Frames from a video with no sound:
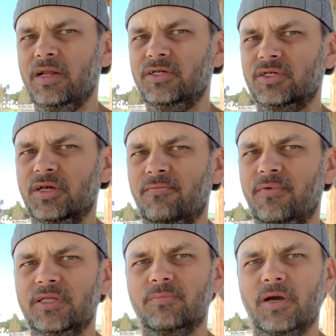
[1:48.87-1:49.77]
It
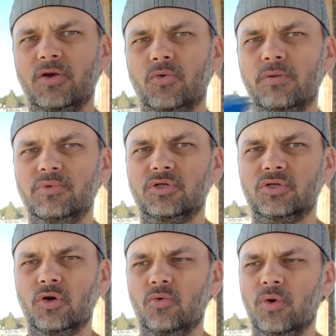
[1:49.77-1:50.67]
fits my grip
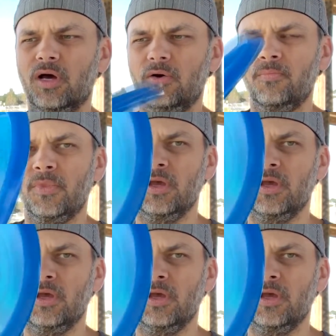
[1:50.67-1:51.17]
so well.